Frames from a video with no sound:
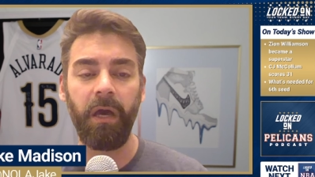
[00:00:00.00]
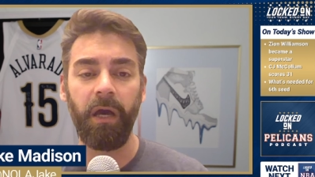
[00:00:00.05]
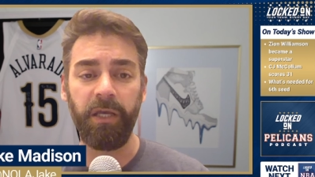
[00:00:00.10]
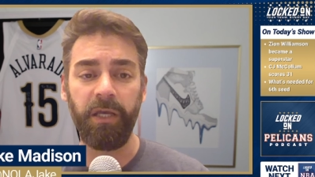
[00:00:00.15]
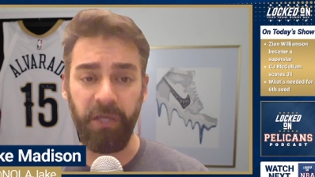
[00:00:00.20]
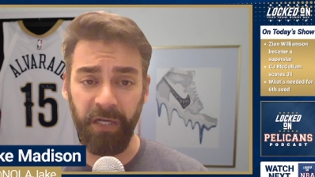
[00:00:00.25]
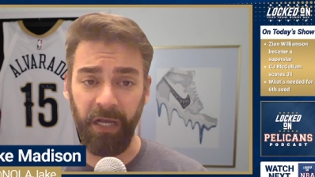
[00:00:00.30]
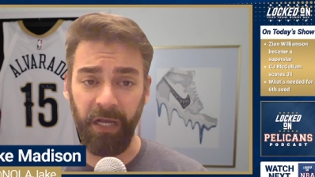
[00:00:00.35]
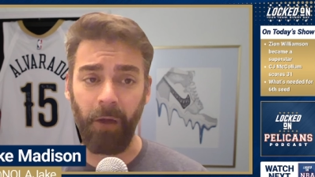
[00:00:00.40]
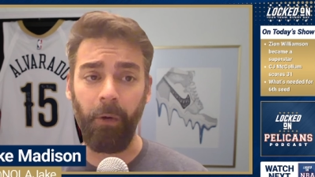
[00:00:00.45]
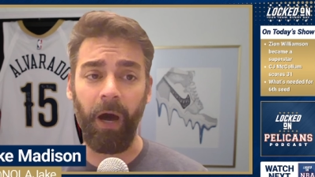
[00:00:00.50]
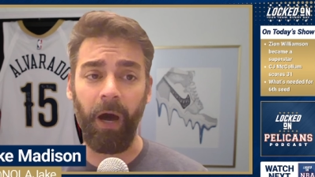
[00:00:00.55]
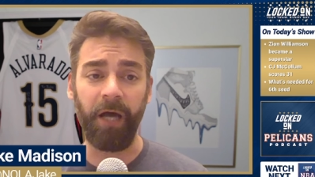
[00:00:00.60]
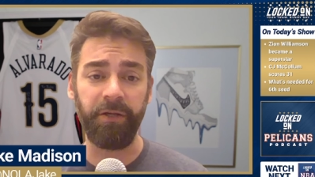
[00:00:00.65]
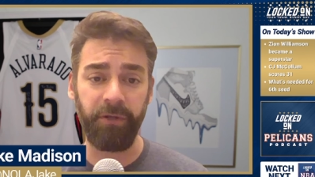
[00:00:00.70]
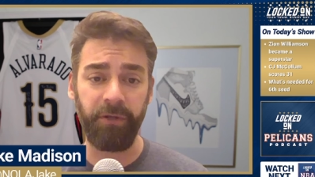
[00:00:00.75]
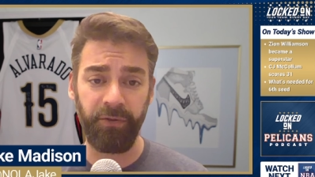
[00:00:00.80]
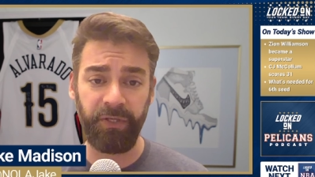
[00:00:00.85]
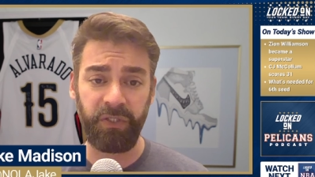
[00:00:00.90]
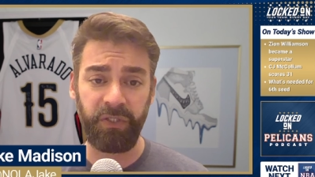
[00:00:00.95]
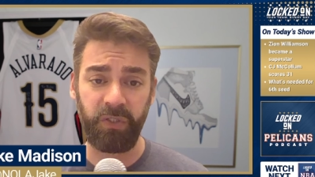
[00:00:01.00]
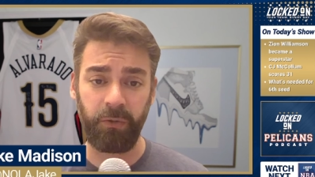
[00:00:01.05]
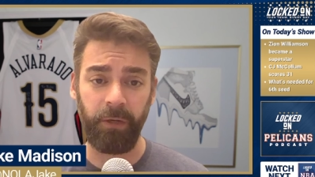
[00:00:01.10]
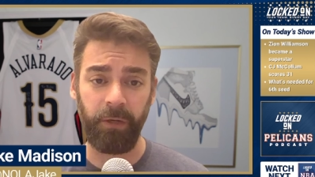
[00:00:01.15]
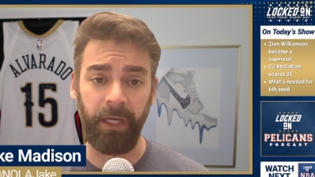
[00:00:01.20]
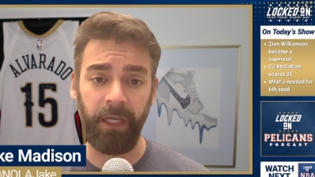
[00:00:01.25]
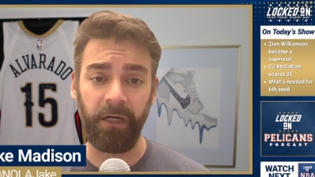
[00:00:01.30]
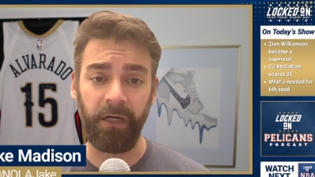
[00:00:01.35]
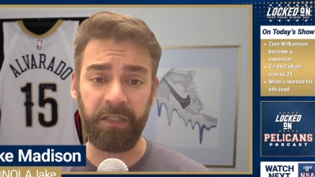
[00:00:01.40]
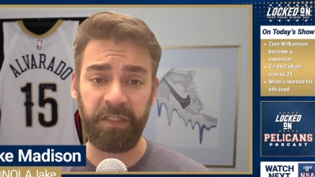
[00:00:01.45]
you can go under the
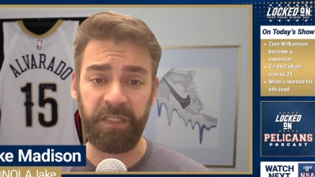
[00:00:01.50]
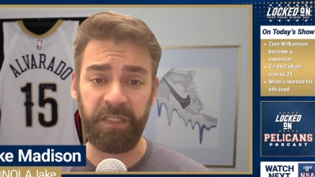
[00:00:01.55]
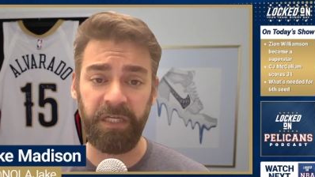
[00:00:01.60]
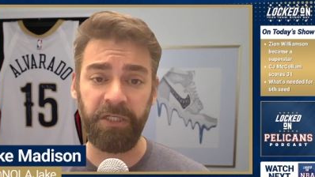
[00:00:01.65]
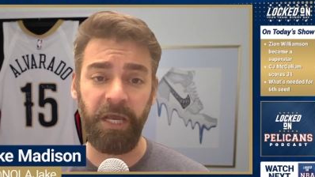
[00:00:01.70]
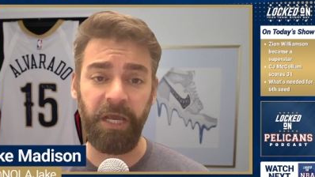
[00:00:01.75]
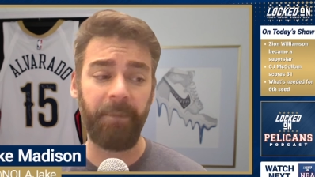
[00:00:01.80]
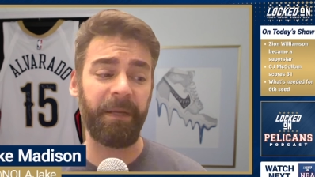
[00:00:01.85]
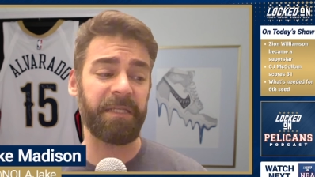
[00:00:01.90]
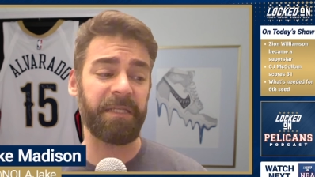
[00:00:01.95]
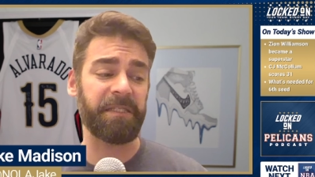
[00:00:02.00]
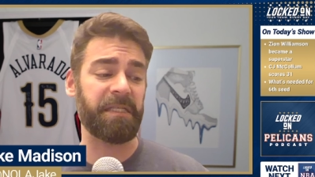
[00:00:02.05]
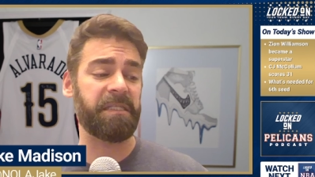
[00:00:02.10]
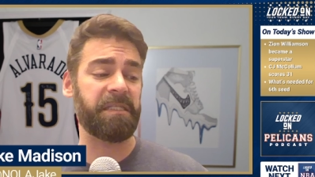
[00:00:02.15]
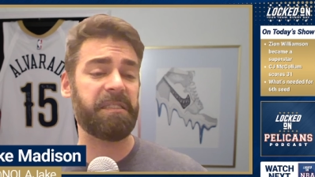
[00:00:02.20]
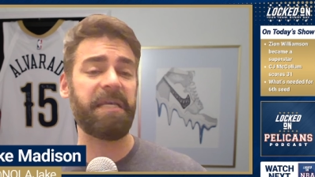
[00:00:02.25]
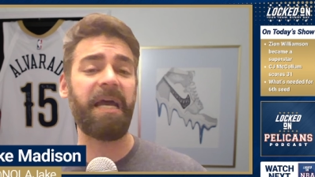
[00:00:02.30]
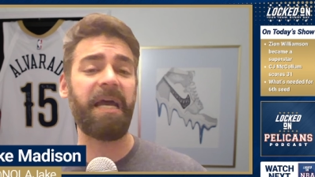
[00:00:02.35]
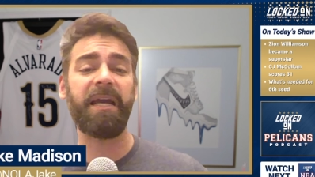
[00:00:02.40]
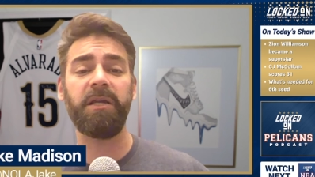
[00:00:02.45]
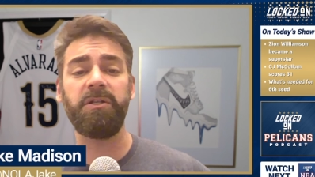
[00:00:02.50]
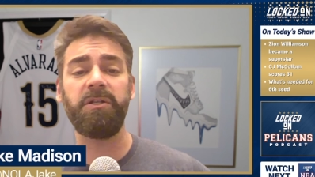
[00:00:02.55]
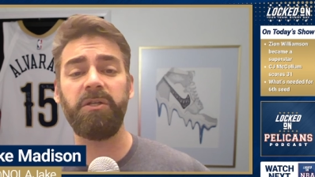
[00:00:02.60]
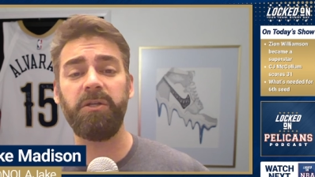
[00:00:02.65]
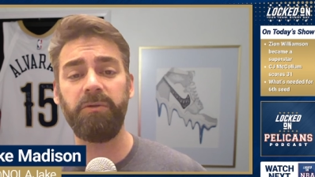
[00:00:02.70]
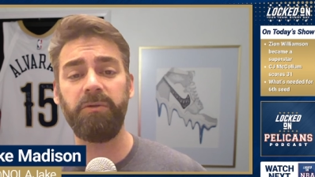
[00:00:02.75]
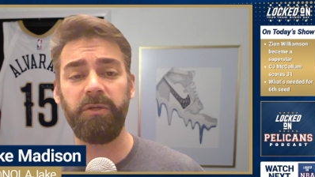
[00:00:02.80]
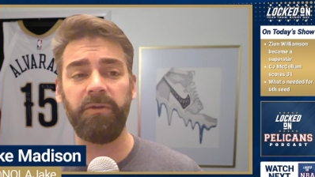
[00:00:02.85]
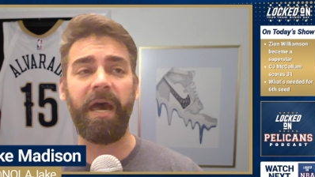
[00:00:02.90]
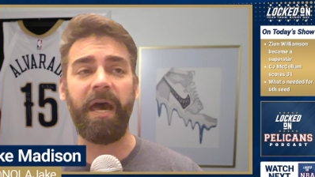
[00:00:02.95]
screen on C J, because the second
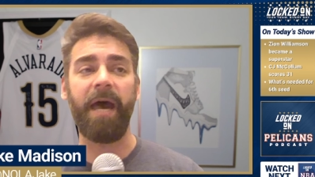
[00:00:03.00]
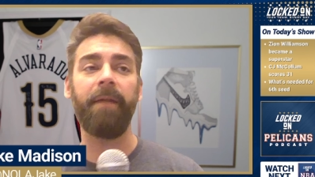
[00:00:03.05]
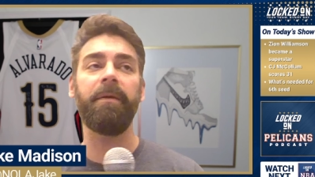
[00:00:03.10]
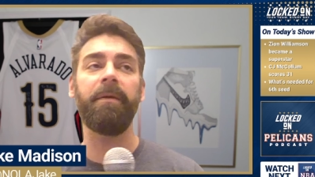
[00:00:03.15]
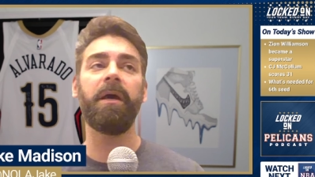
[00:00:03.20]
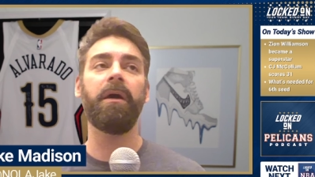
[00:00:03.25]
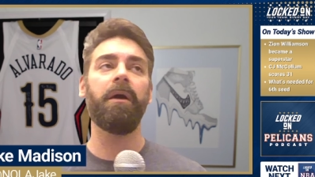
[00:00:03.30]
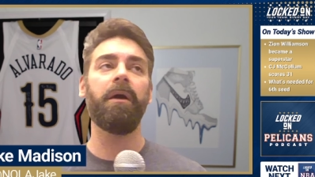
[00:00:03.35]
you do that,